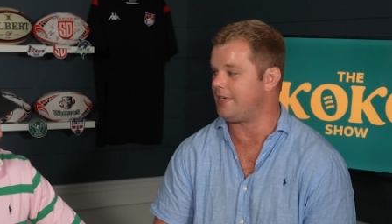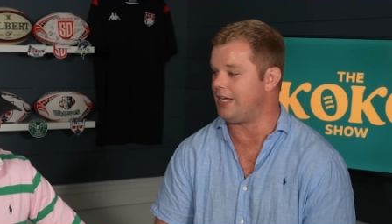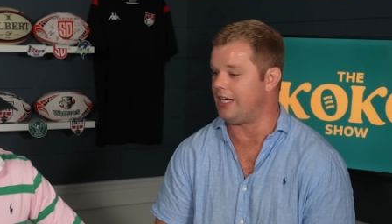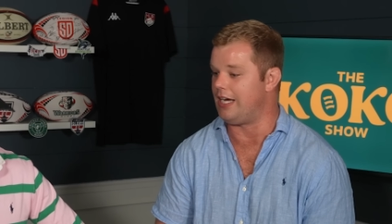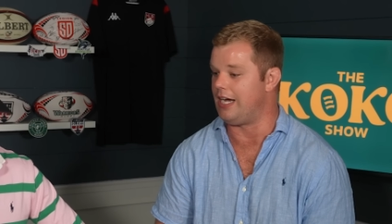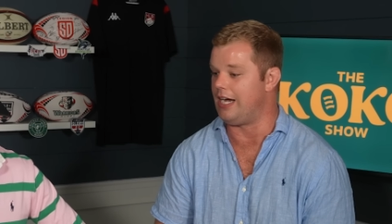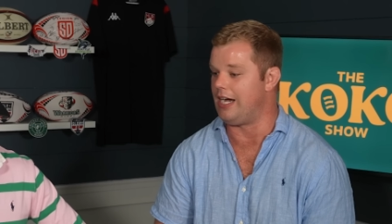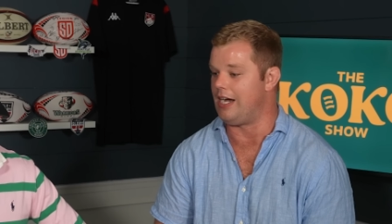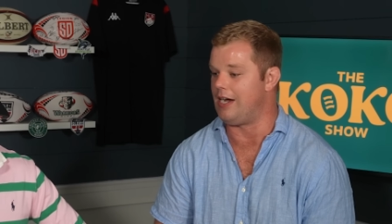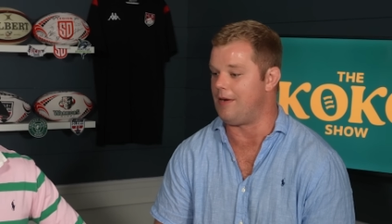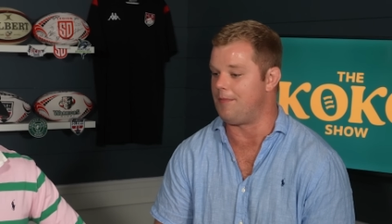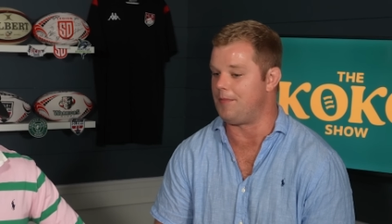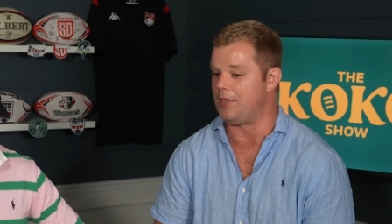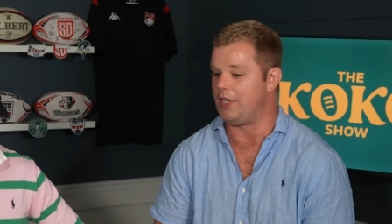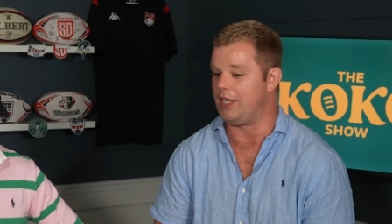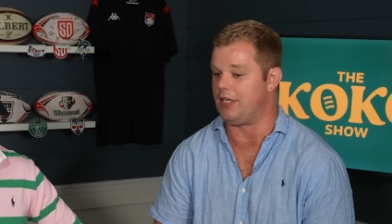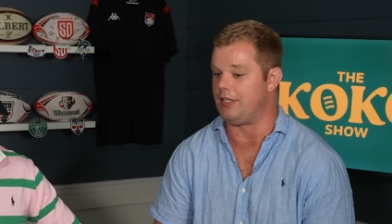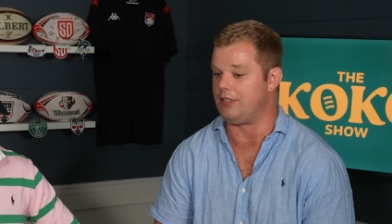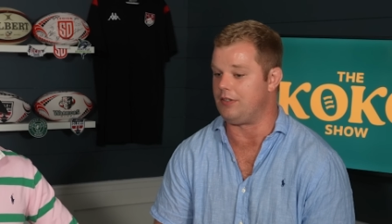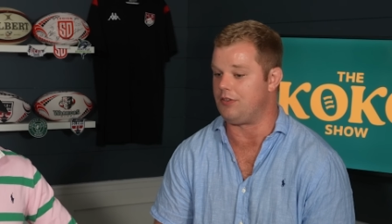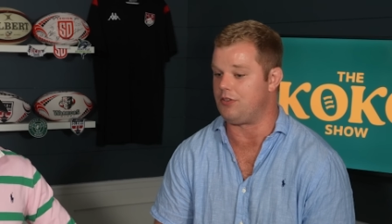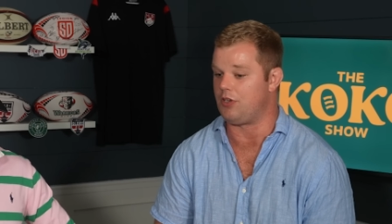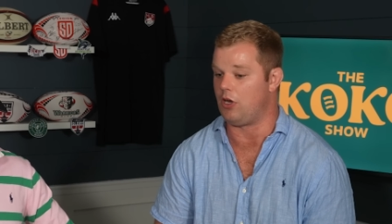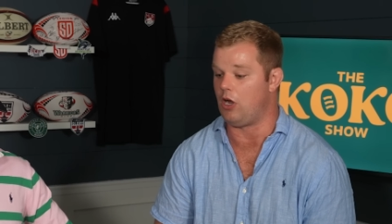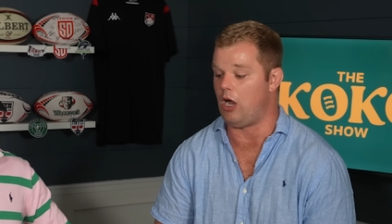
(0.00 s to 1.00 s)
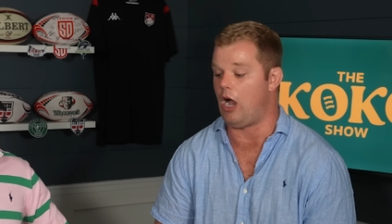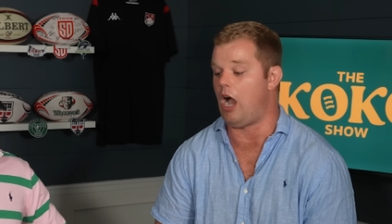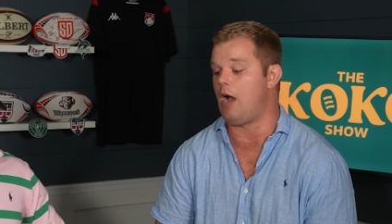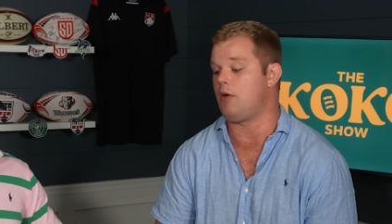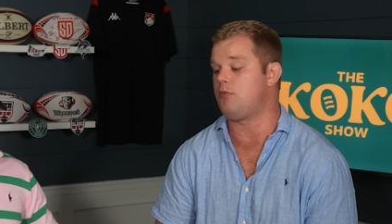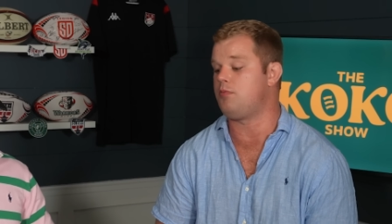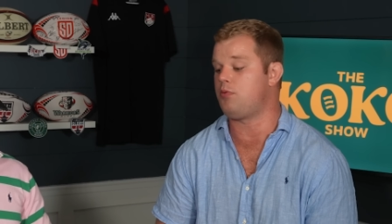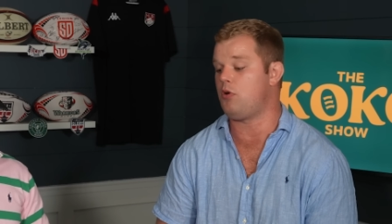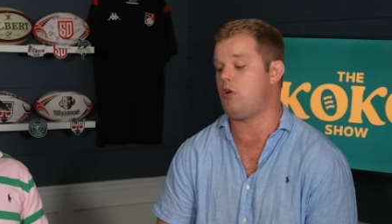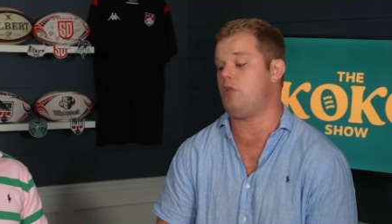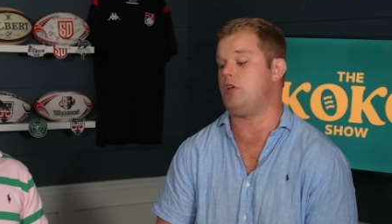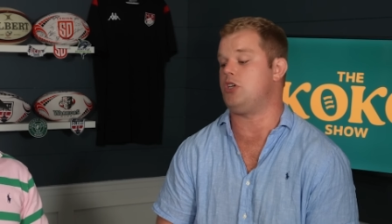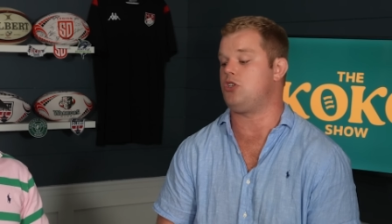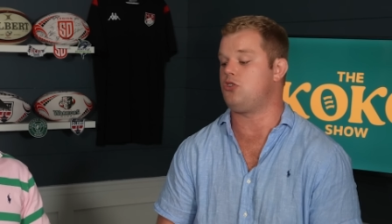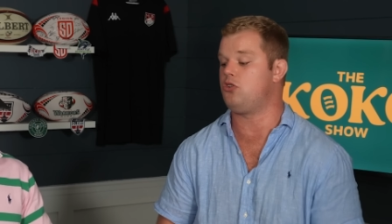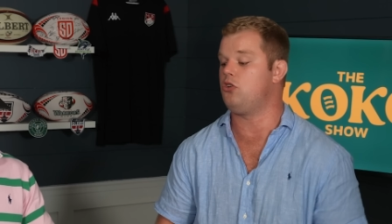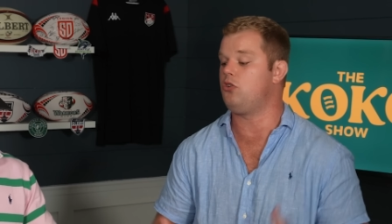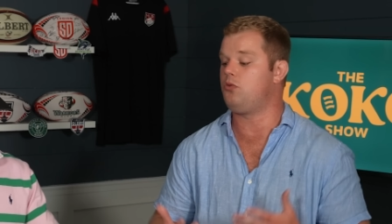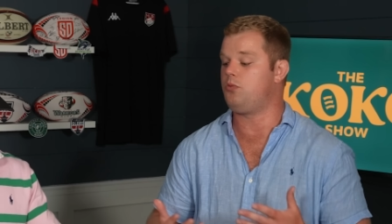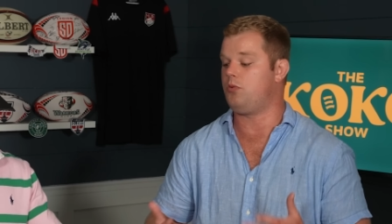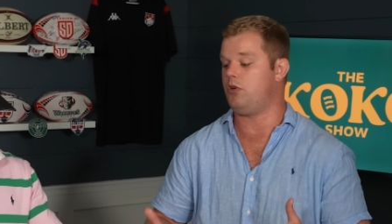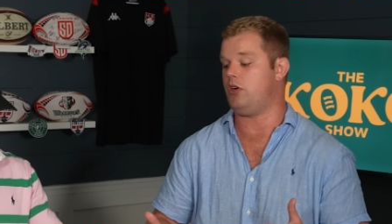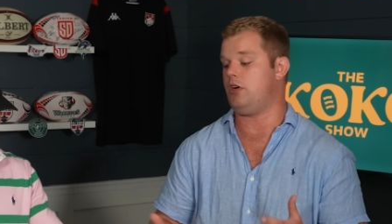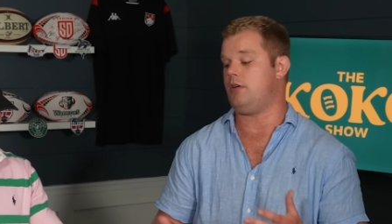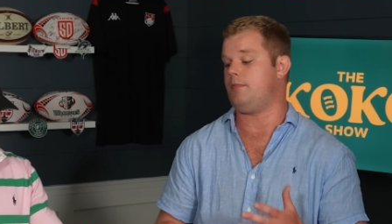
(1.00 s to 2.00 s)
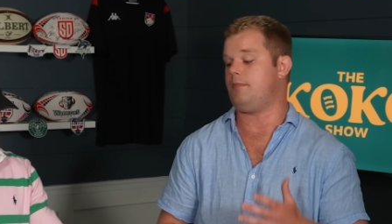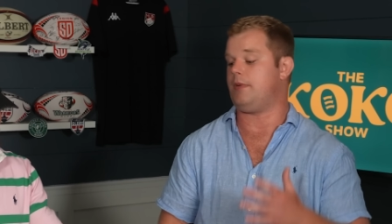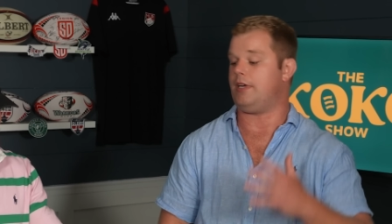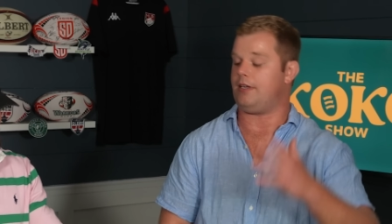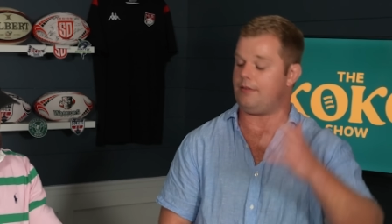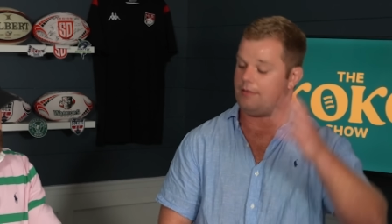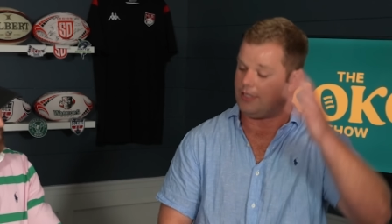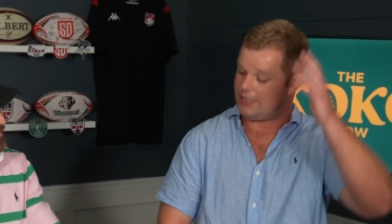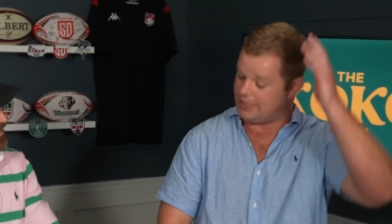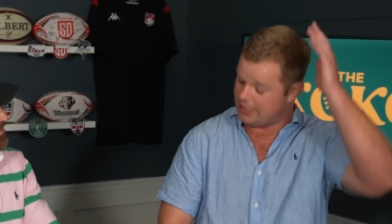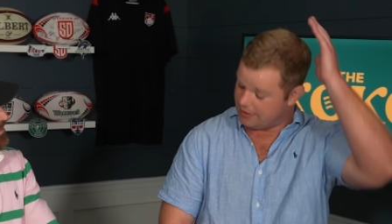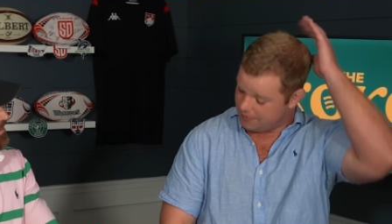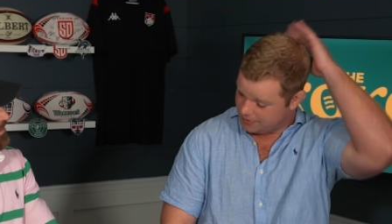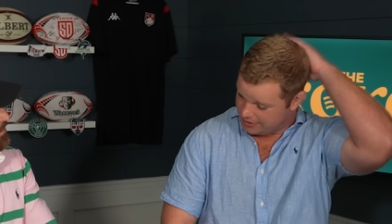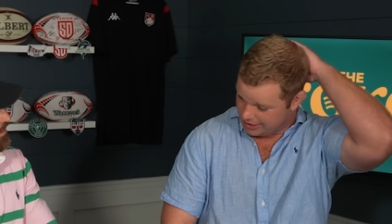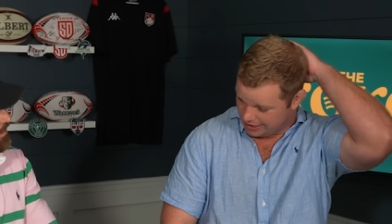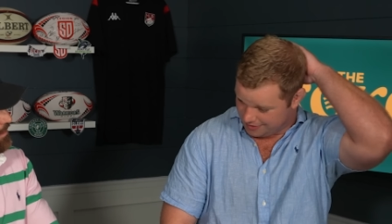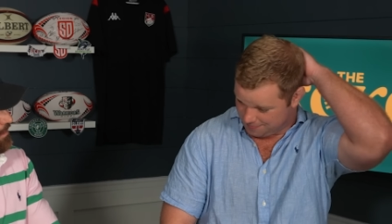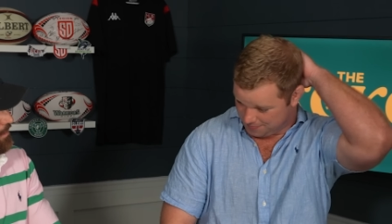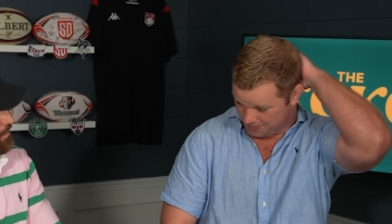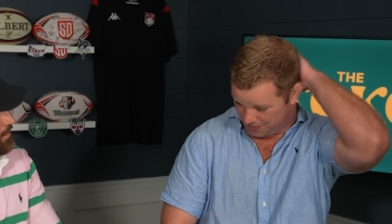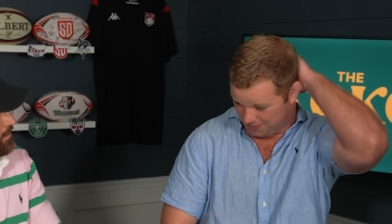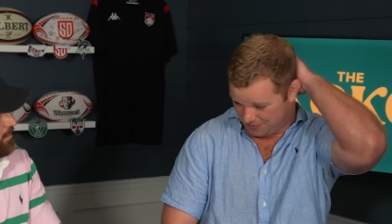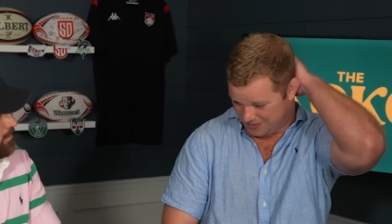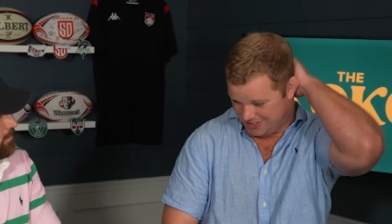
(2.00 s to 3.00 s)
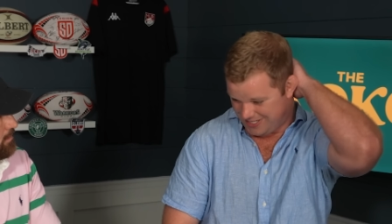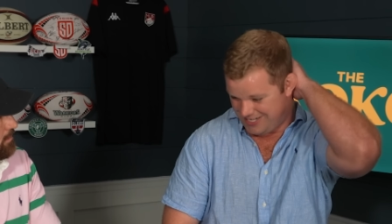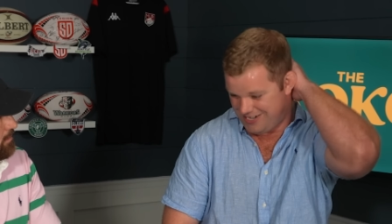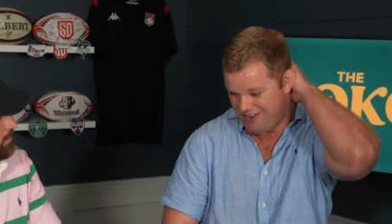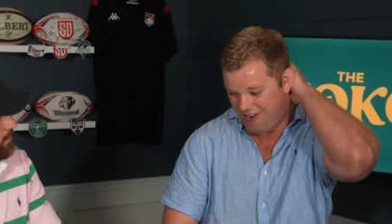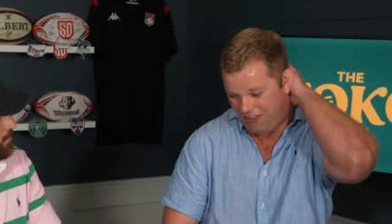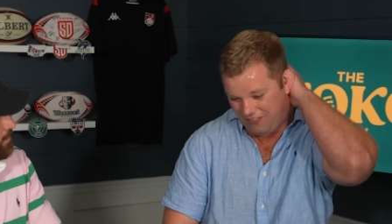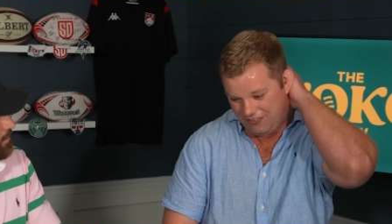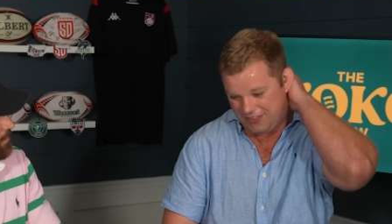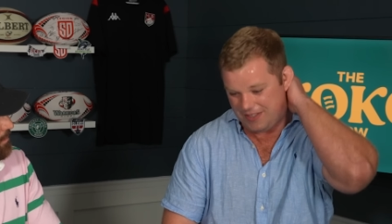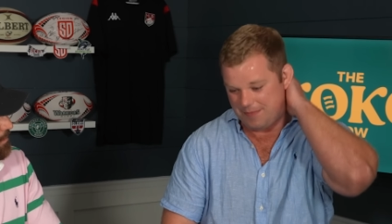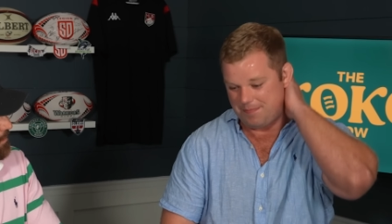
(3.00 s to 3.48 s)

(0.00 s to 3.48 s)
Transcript: Um, and so I probably could work, mate. The Death Shake's probably not the